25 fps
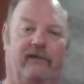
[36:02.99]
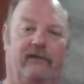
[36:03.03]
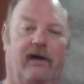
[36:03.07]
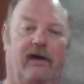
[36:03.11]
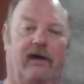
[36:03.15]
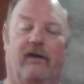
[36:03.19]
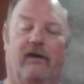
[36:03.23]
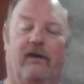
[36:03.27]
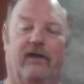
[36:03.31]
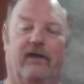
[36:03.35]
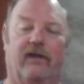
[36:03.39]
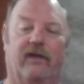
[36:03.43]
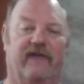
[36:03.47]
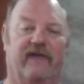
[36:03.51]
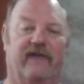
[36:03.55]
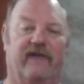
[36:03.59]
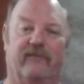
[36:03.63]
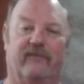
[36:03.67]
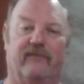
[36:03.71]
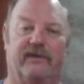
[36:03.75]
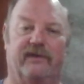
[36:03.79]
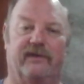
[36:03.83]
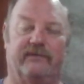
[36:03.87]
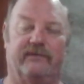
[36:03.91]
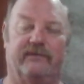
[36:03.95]
all the
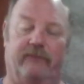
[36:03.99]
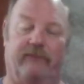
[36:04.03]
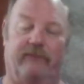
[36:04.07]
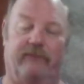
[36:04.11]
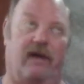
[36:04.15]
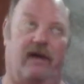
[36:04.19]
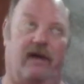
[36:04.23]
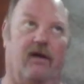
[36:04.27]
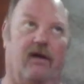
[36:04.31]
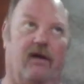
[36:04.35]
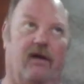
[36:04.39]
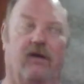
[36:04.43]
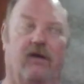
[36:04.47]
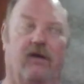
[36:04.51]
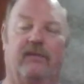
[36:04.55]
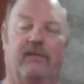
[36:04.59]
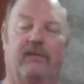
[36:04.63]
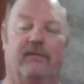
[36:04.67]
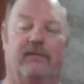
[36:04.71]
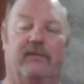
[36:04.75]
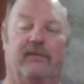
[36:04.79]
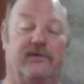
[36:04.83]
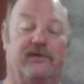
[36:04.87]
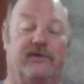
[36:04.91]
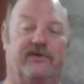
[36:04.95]
governments, not all,
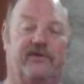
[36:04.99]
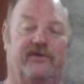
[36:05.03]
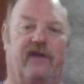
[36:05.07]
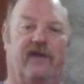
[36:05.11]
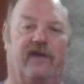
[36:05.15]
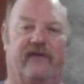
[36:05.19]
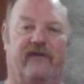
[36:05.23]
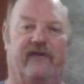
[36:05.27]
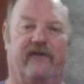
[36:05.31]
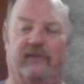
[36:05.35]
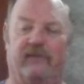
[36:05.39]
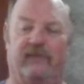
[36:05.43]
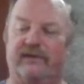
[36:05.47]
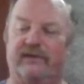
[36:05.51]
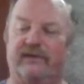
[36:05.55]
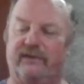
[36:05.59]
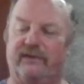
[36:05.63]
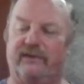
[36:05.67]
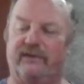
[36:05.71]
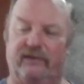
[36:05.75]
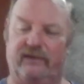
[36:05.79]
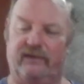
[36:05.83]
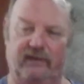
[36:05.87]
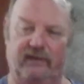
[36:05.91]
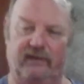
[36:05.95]
but most of the
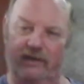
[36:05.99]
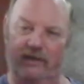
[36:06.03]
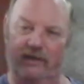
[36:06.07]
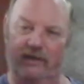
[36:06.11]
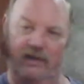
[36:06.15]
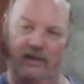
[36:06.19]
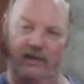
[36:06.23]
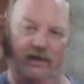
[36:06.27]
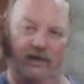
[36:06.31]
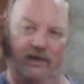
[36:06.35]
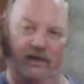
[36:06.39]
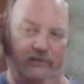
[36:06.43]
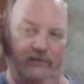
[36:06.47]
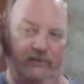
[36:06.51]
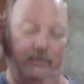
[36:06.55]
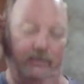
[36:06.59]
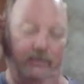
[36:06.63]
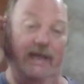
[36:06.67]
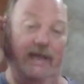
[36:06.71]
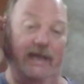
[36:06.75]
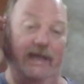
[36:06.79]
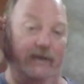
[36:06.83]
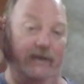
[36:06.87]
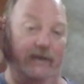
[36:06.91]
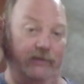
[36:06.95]
governments on the
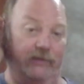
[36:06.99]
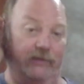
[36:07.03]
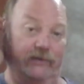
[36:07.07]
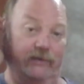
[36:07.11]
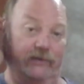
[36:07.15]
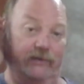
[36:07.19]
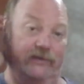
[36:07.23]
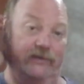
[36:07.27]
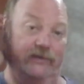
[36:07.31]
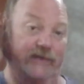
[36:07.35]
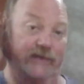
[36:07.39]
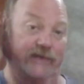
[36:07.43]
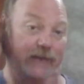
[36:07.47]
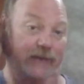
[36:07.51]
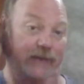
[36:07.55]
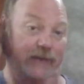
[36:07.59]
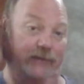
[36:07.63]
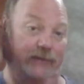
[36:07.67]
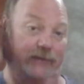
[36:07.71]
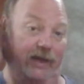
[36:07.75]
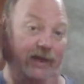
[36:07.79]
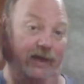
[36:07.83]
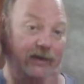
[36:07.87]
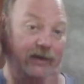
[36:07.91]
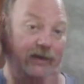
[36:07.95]
planet were doing the same
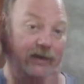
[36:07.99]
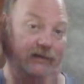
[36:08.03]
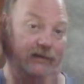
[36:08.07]
thing.